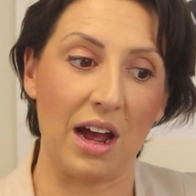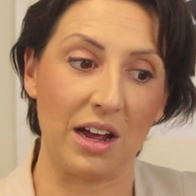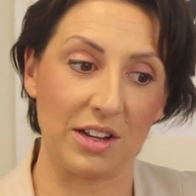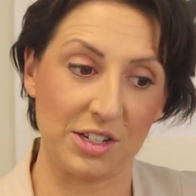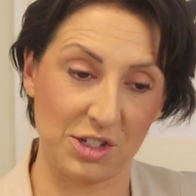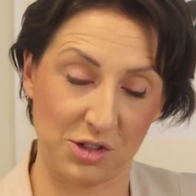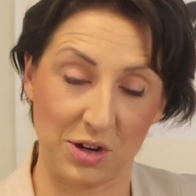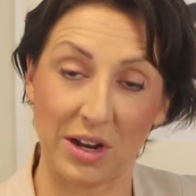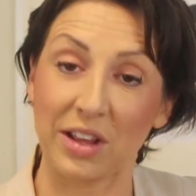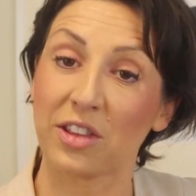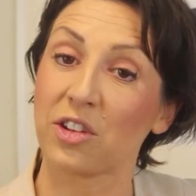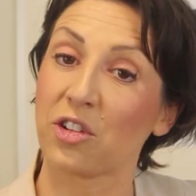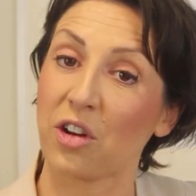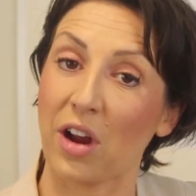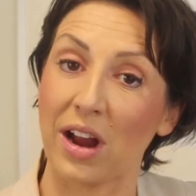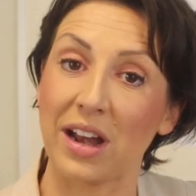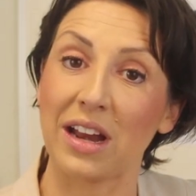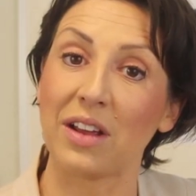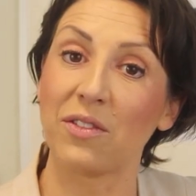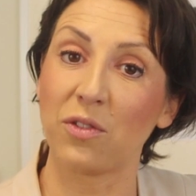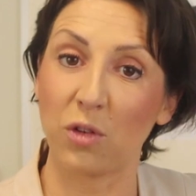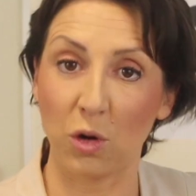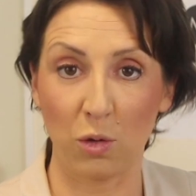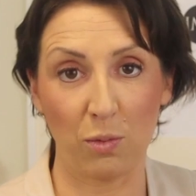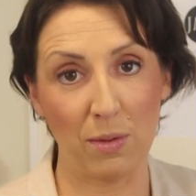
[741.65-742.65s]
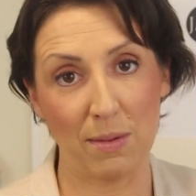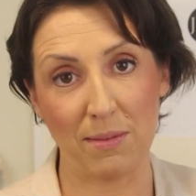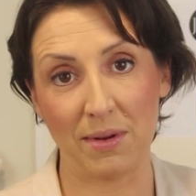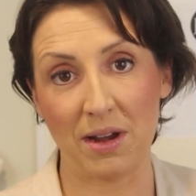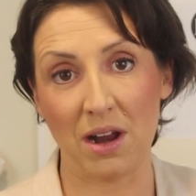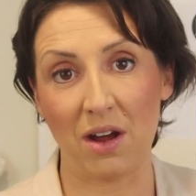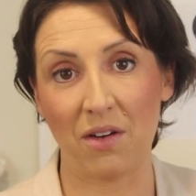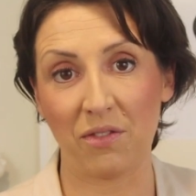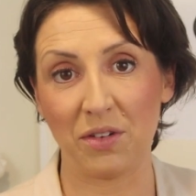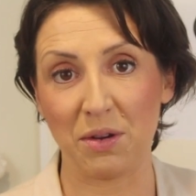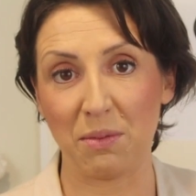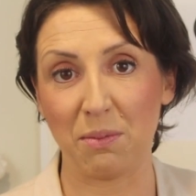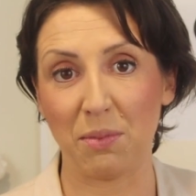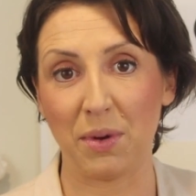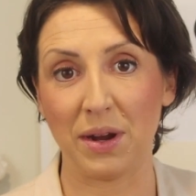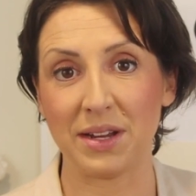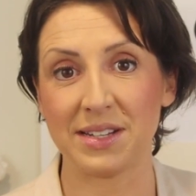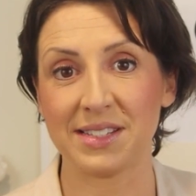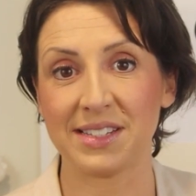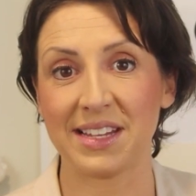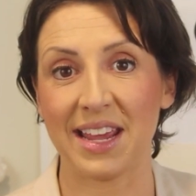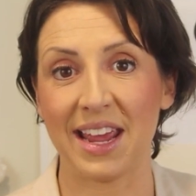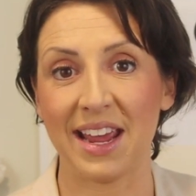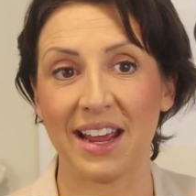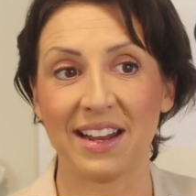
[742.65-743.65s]
strength training for women after
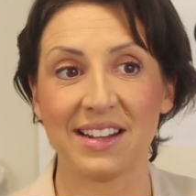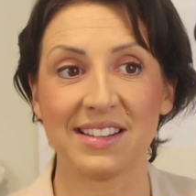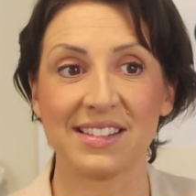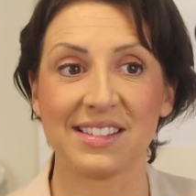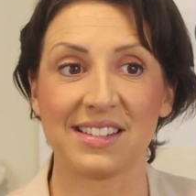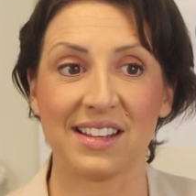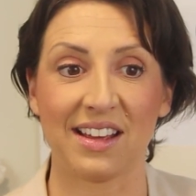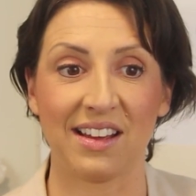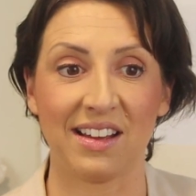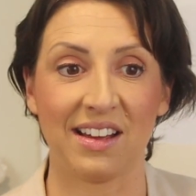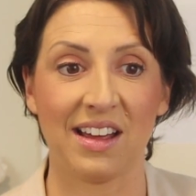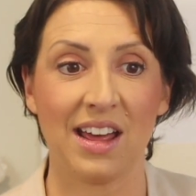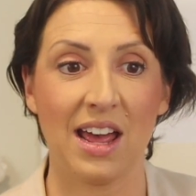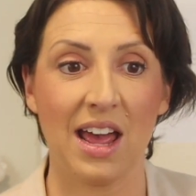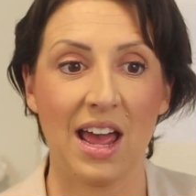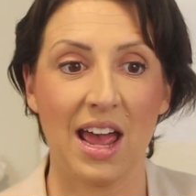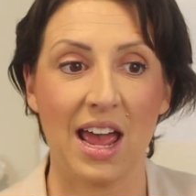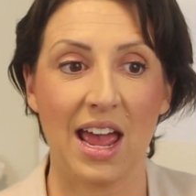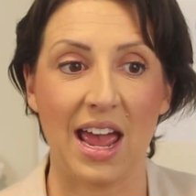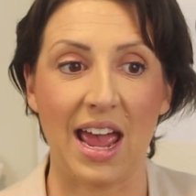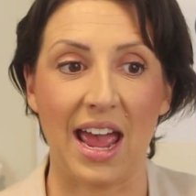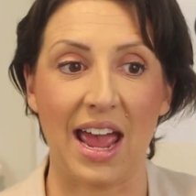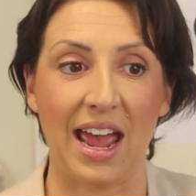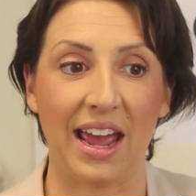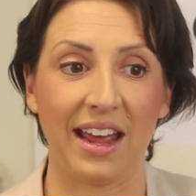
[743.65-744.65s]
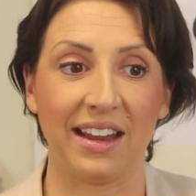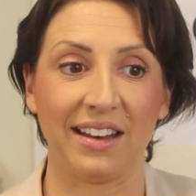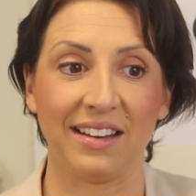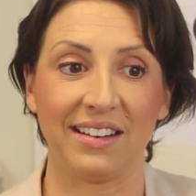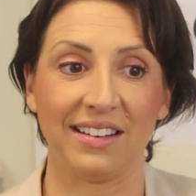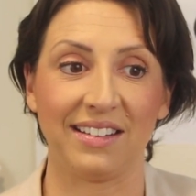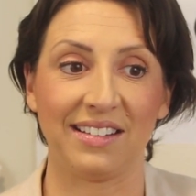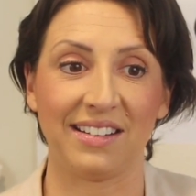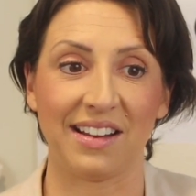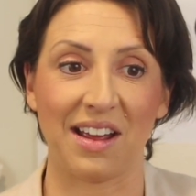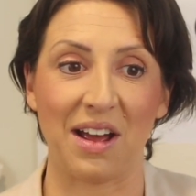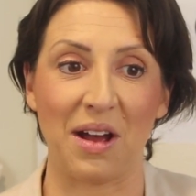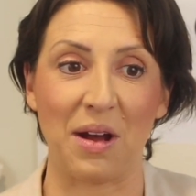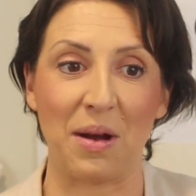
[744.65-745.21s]
breast cancer, and